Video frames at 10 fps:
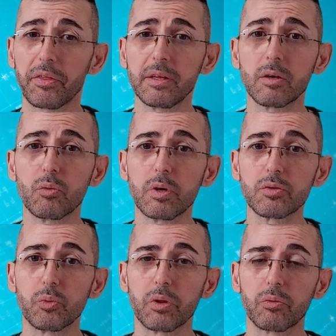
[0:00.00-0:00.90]
thinking
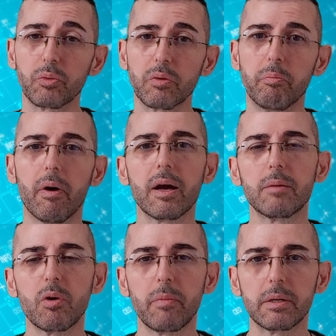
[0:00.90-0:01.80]
was with
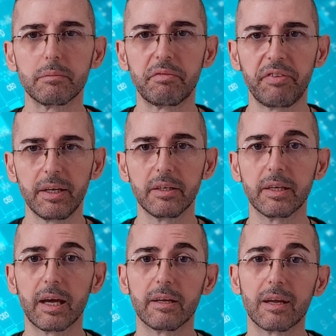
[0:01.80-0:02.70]
buyer momentum
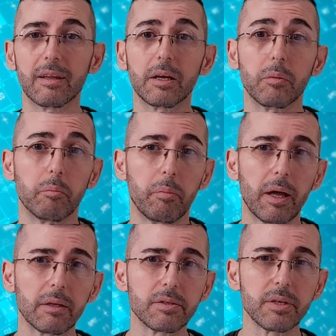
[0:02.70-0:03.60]
fading and that
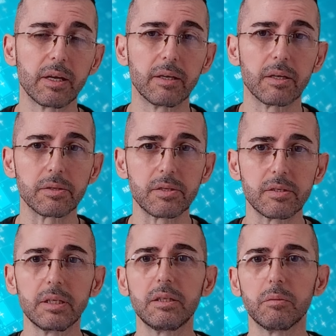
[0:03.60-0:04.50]
imbalance area
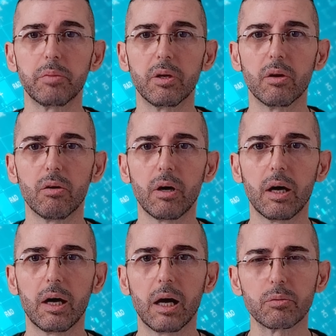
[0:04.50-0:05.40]
sitting below,
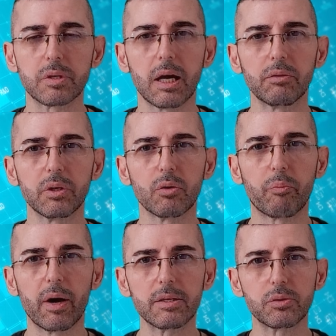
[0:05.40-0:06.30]
I was counting on
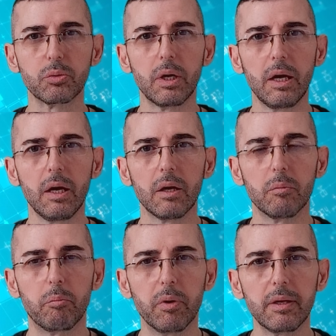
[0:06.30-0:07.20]
price to
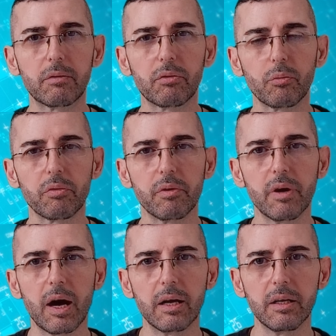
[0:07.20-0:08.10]
bleed through the
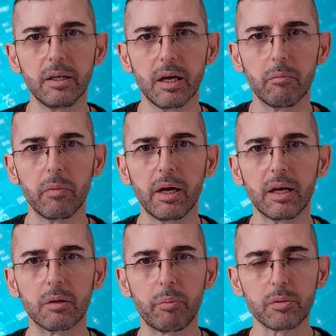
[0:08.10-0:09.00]
9 EMA
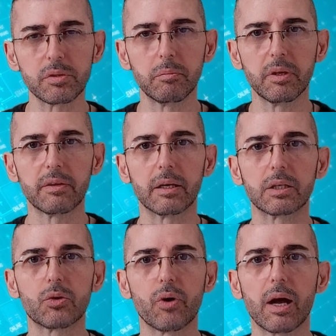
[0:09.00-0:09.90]
and possibly
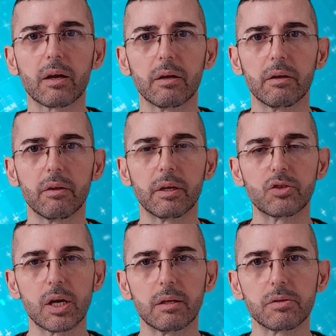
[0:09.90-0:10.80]
then crack
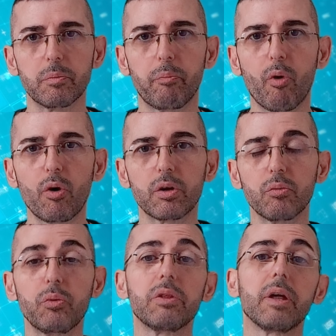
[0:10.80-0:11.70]
that channel support
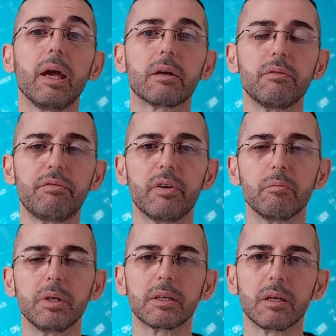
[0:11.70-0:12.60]
with a
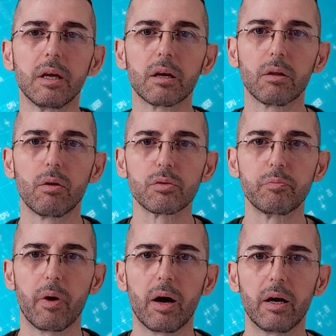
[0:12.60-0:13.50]
confirming
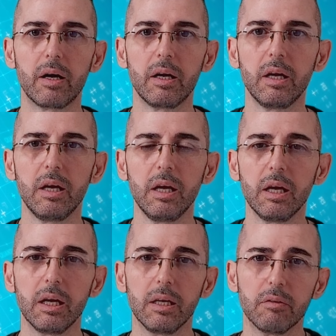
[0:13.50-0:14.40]
close bar.
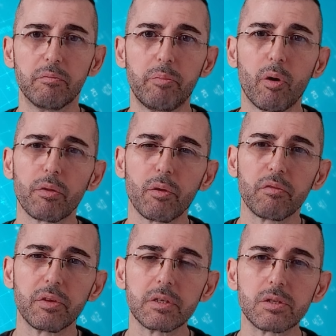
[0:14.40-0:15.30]
If both
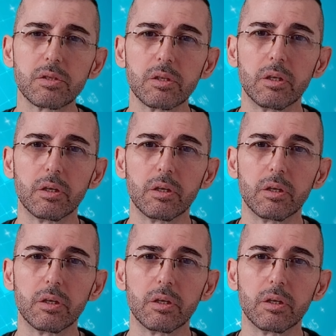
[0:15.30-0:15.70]
of these